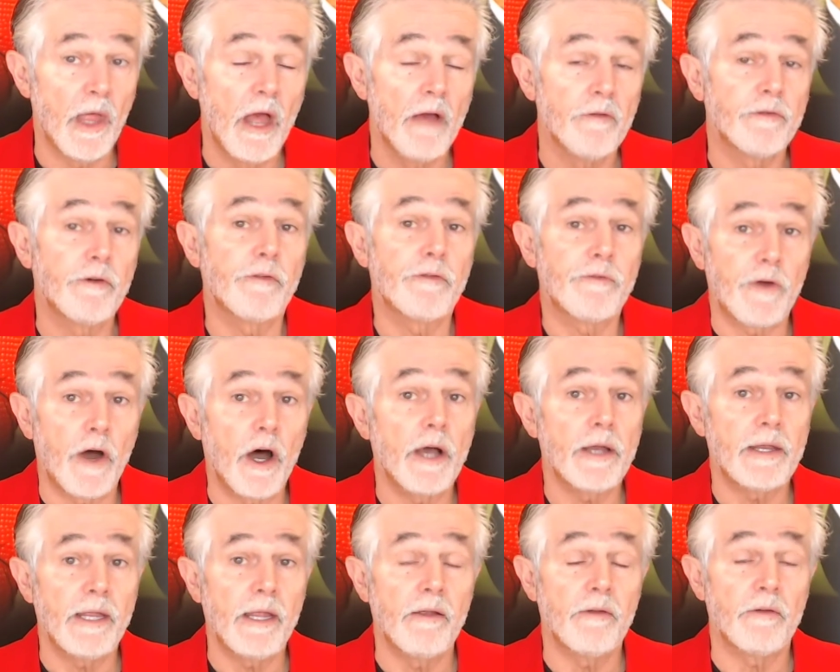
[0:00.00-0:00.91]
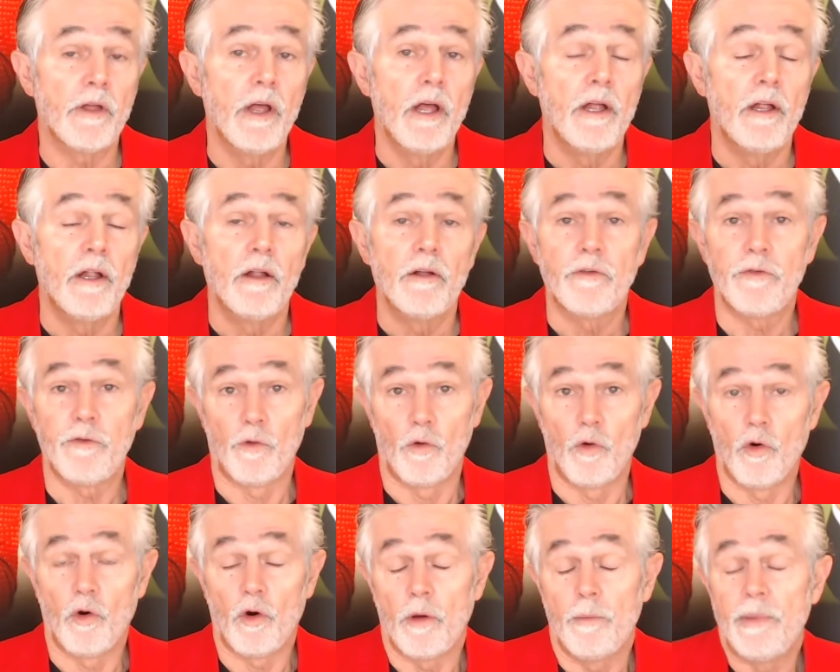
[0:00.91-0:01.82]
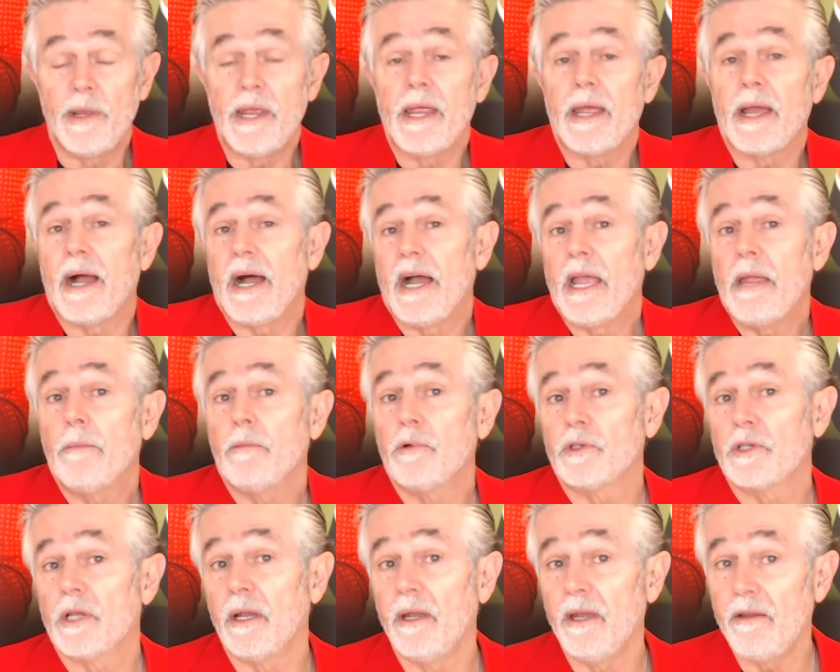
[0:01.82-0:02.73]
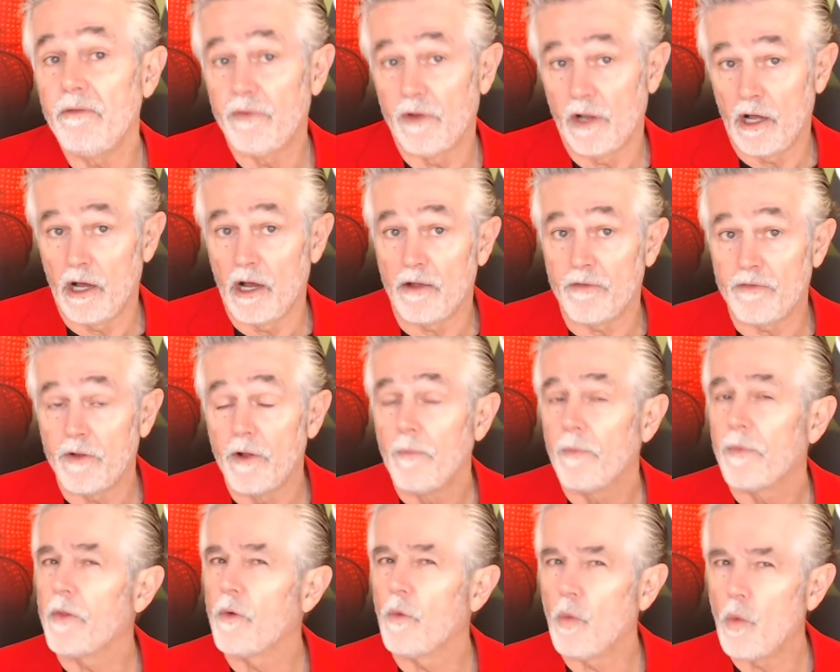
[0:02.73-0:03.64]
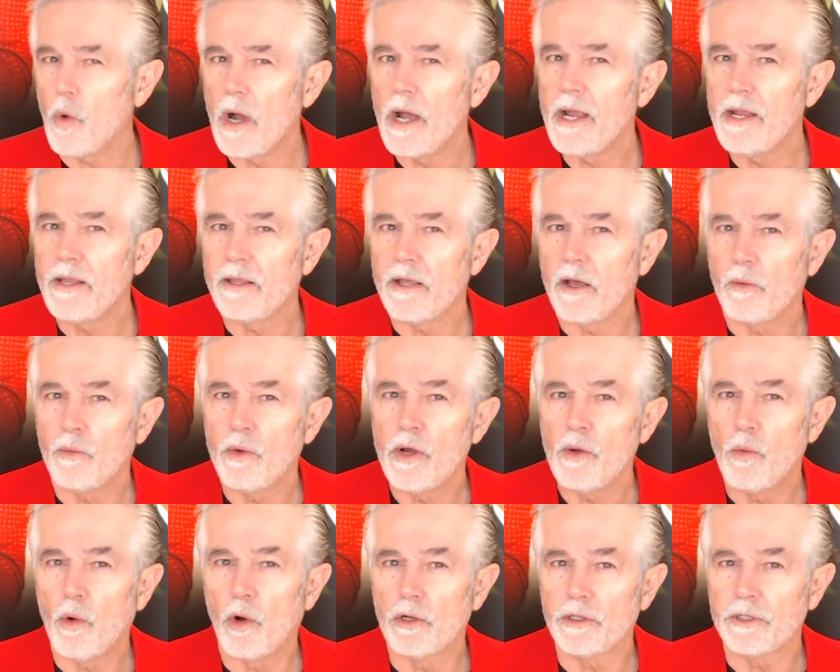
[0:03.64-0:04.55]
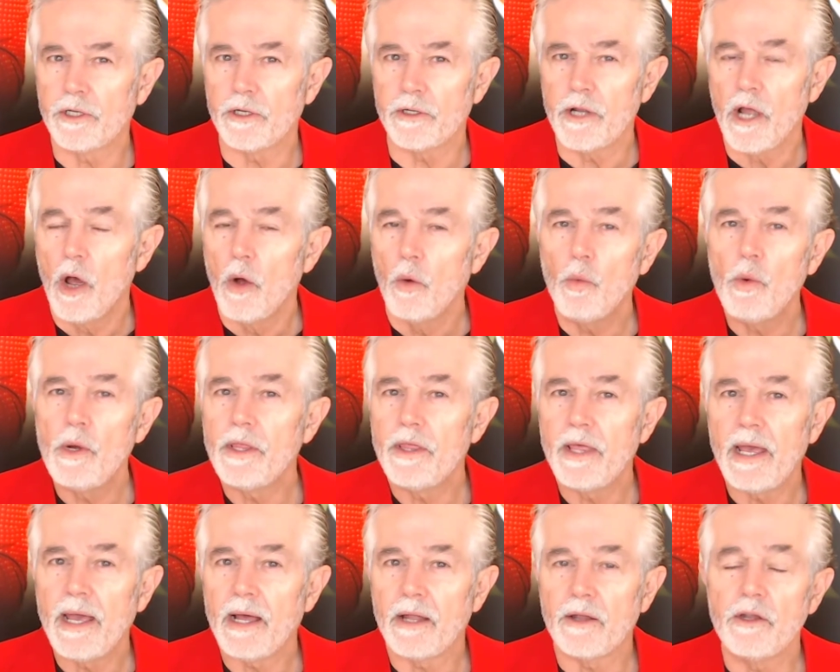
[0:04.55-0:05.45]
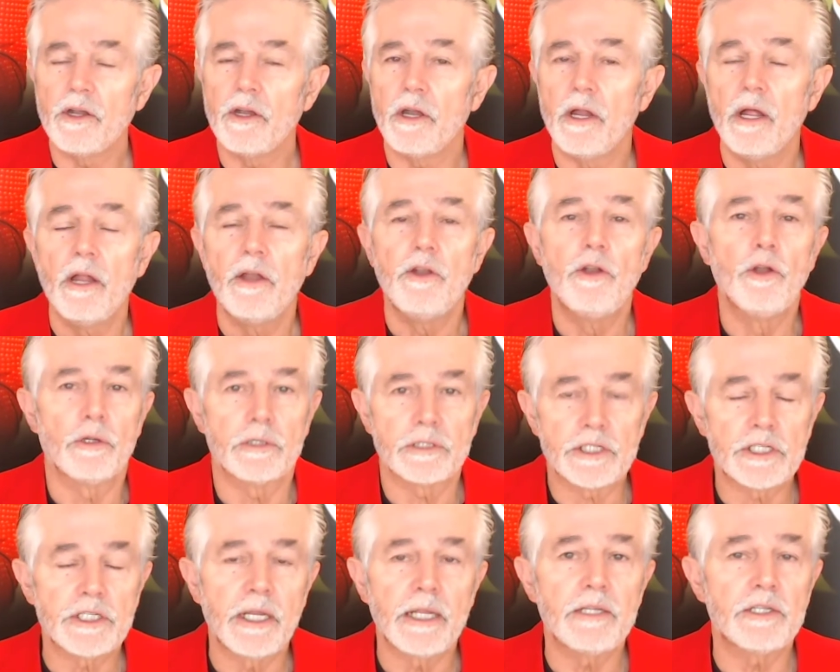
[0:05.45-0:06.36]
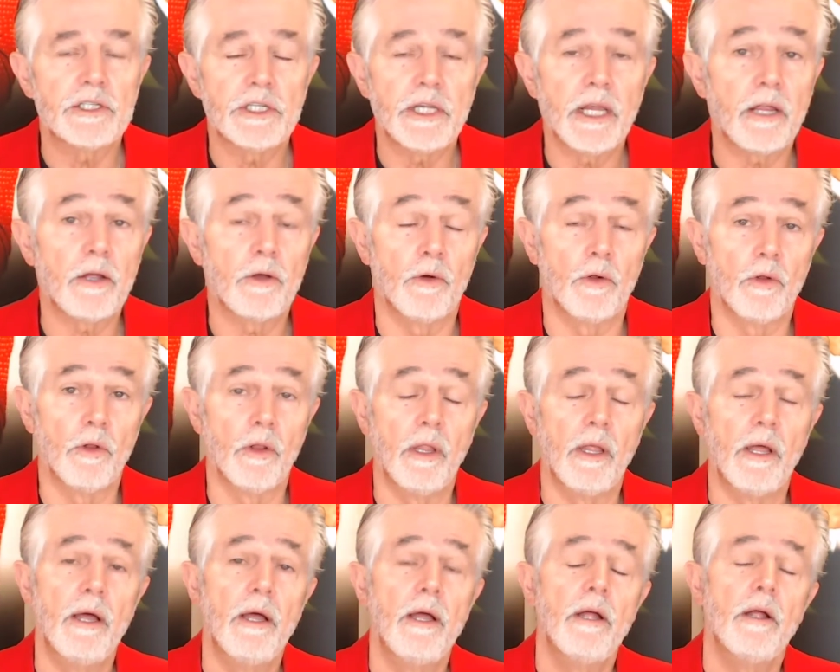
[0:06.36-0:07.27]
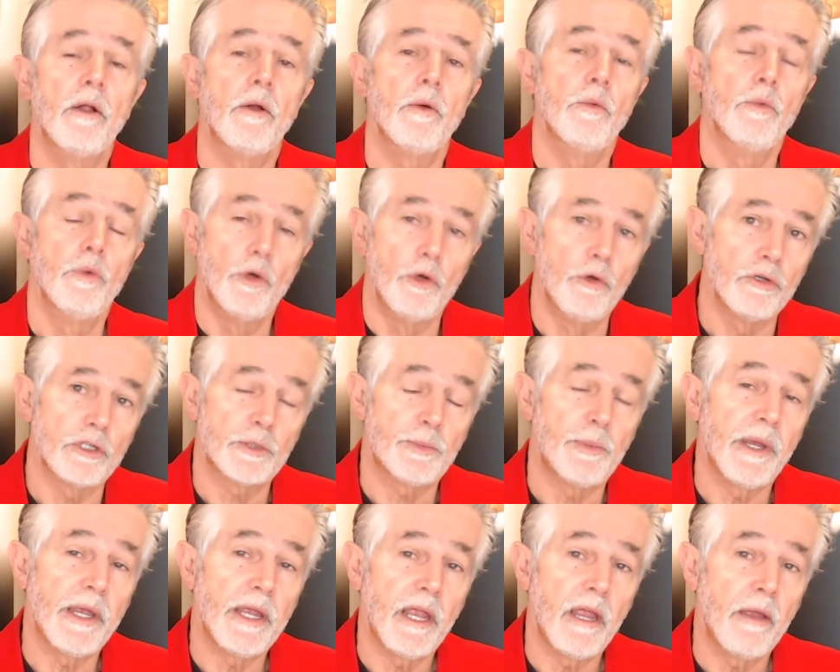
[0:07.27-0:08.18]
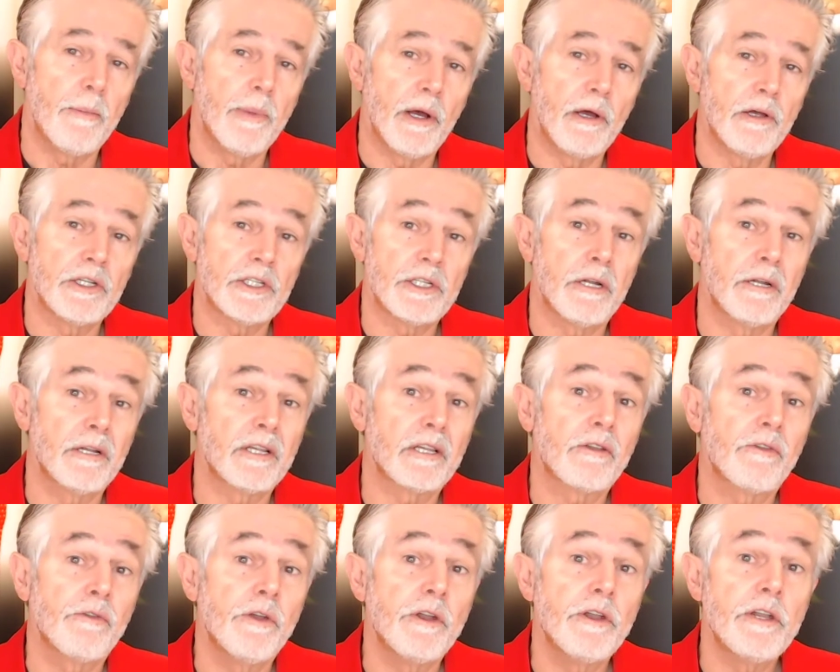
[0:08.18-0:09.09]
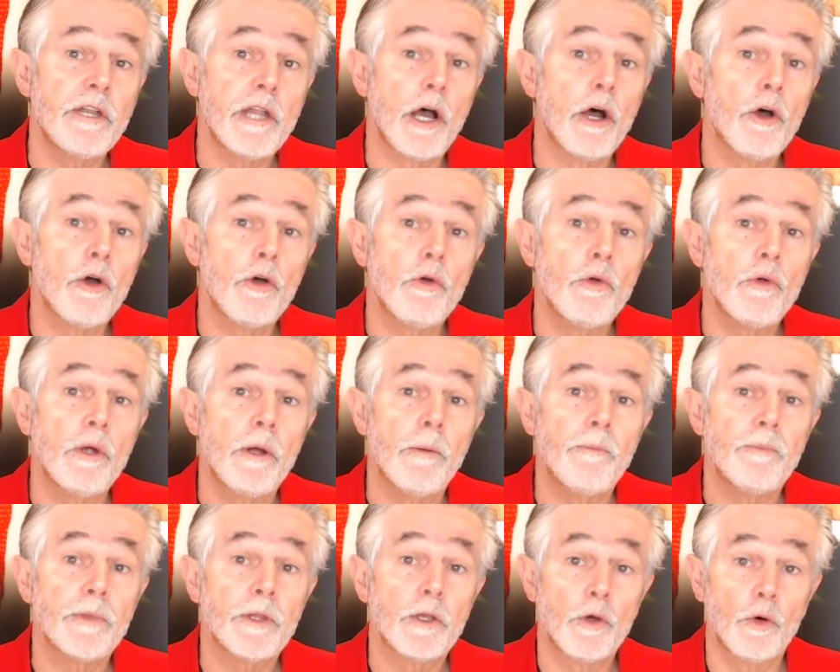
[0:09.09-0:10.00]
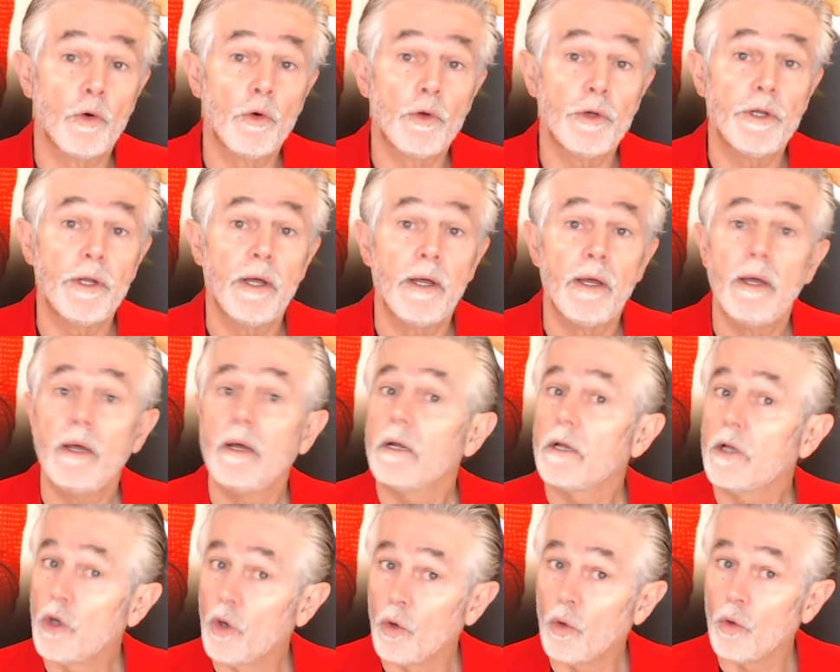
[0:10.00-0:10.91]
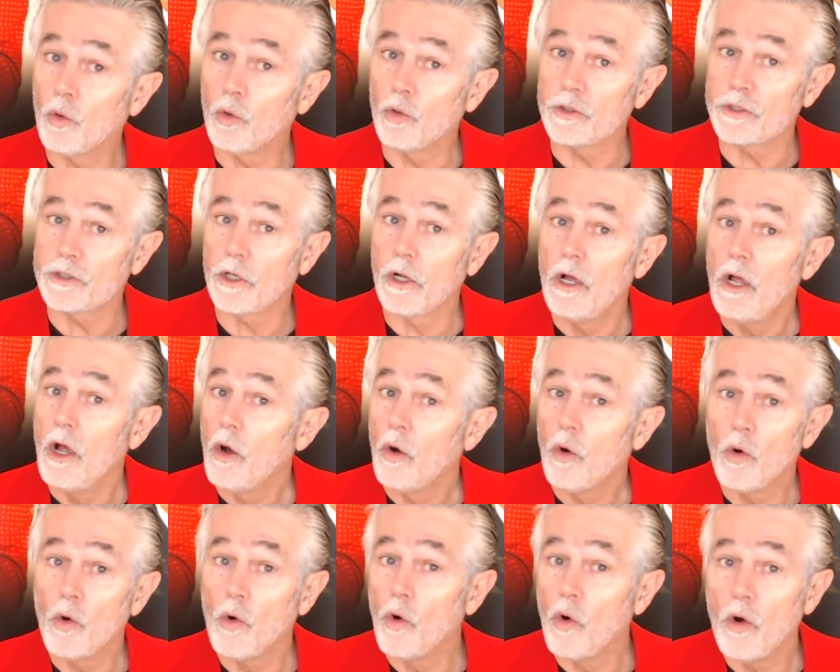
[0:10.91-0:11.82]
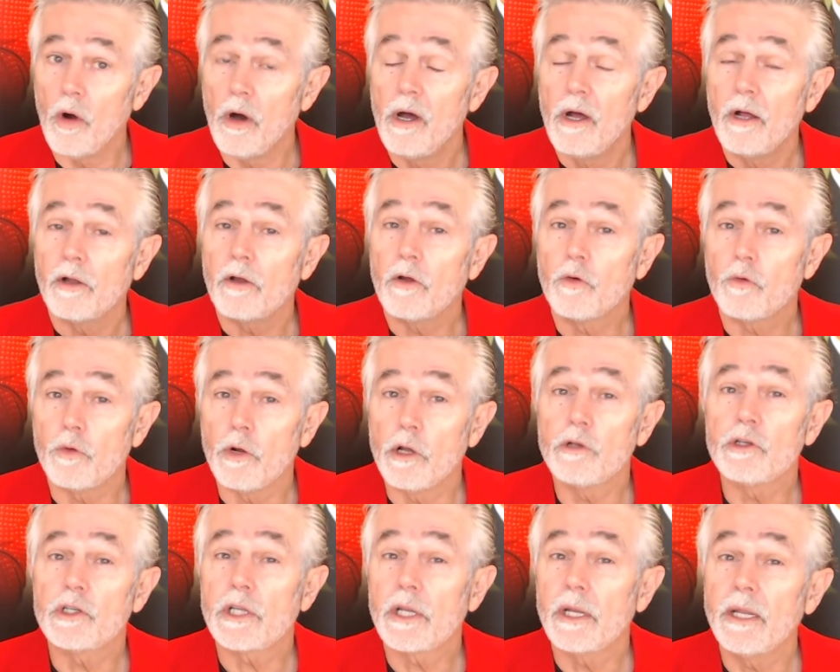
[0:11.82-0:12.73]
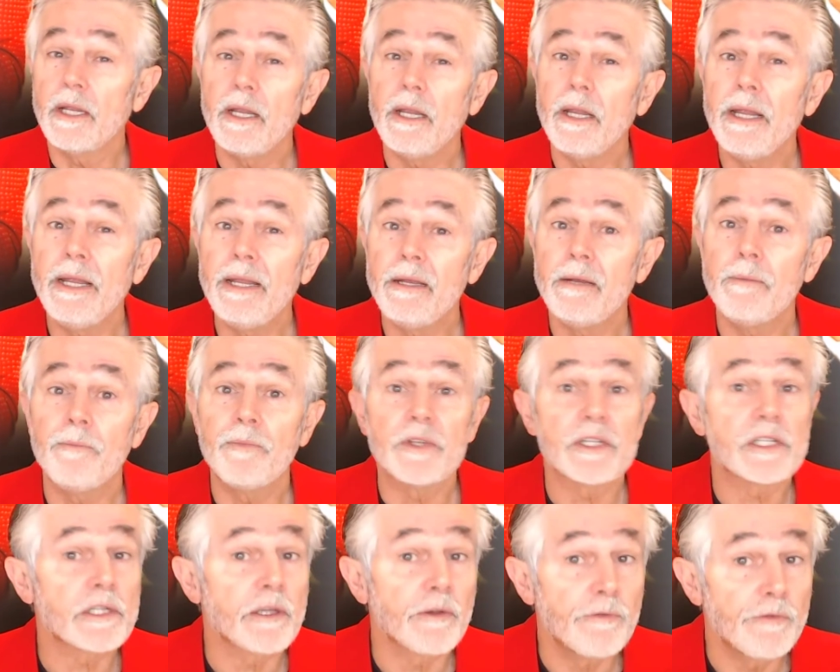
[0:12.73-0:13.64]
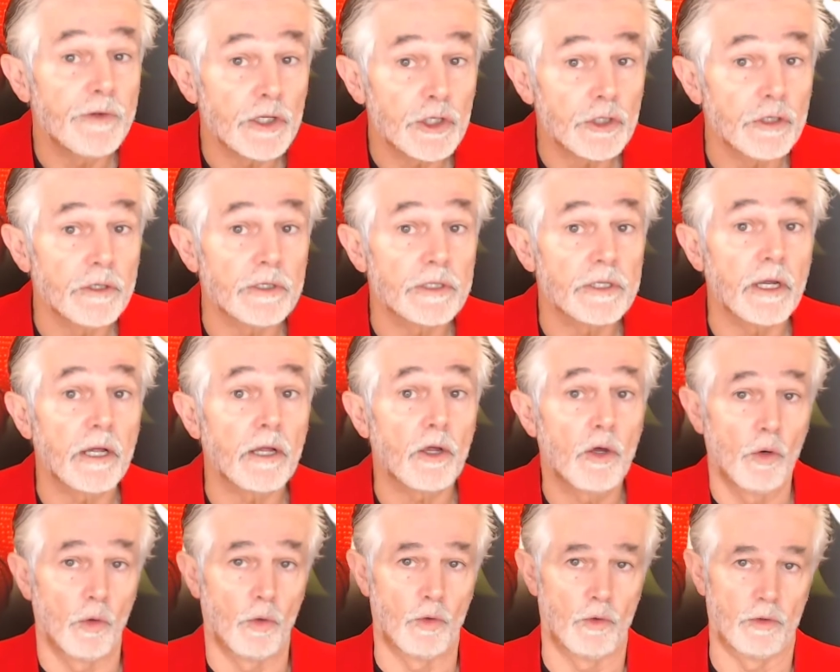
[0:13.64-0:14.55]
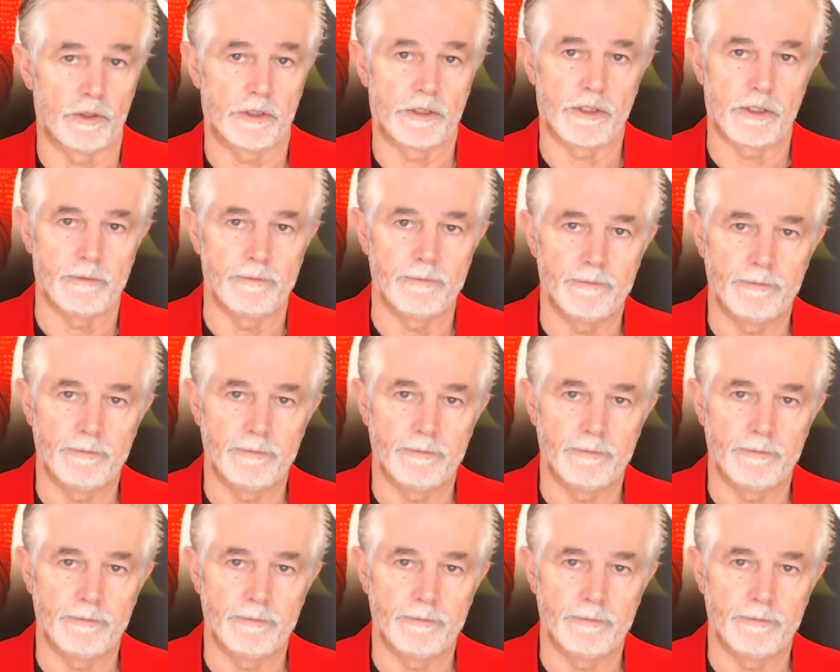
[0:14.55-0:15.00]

for fighting for being able to live life the way that we want it, without nonsensical rules being imposed on us for no good cause or grossly insufficient cause.